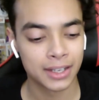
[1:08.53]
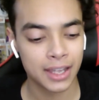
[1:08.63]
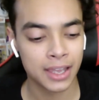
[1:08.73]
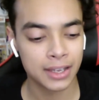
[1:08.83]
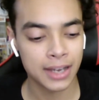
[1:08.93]

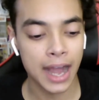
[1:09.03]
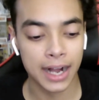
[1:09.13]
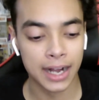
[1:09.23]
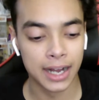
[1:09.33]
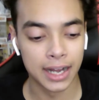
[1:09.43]
and
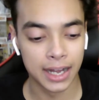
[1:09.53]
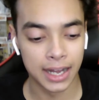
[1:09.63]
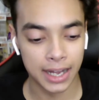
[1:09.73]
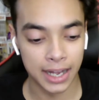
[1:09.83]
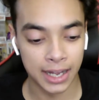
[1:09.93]

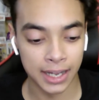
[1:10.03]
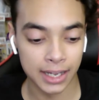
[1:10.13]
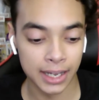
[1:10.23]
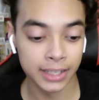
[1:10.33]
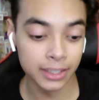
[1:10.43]

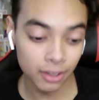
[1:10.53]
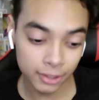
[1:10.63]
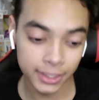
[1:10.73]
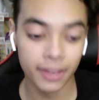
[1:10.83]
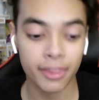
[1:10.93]
I can
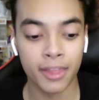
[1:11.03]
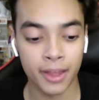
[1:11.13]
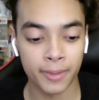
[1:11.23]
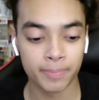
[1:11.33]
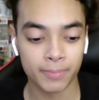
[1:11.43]
understand
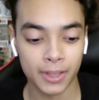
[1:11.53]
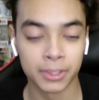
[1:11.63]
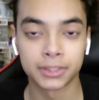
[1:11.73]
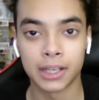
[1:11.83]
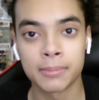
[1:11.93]
that,
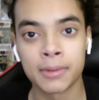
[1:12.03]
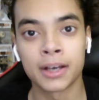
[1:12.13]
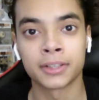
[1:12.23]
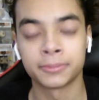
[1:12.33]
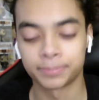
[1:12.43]
but it's not
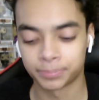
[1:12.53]
mine.